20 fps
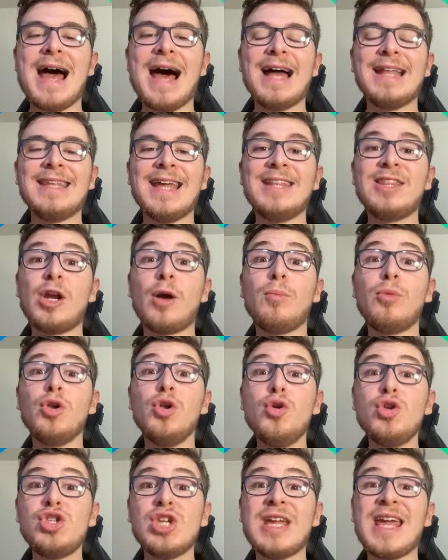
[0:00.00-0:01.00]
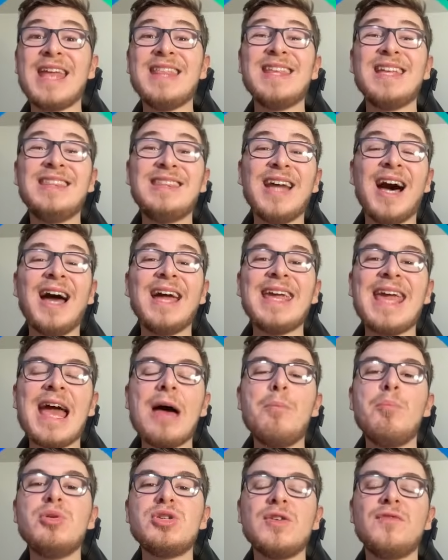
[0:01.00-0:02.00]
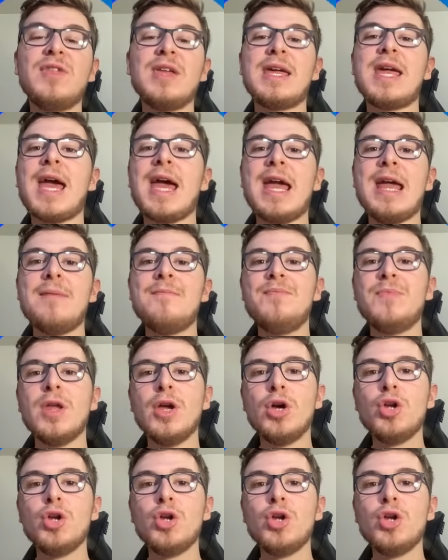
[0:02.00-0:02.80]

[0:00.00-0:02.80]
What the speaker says: and ended up losing in the dying embers of the game